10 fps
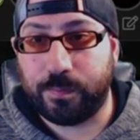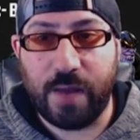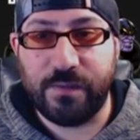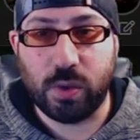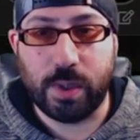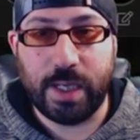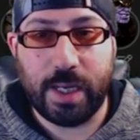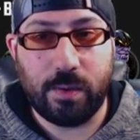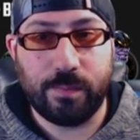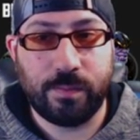I've sorted
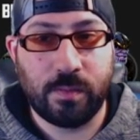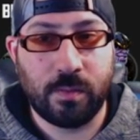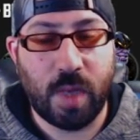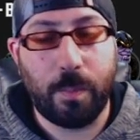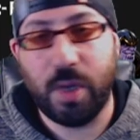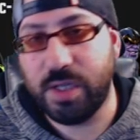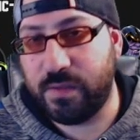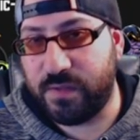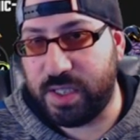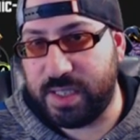out a bunch
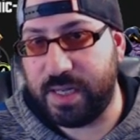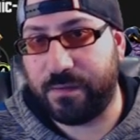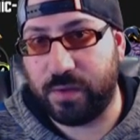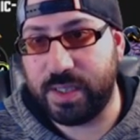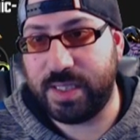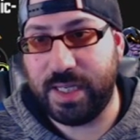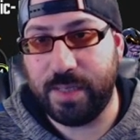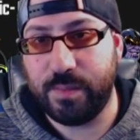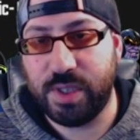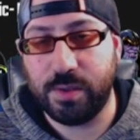of different
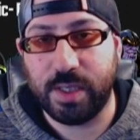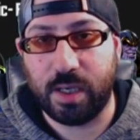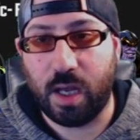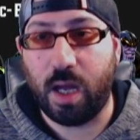teams using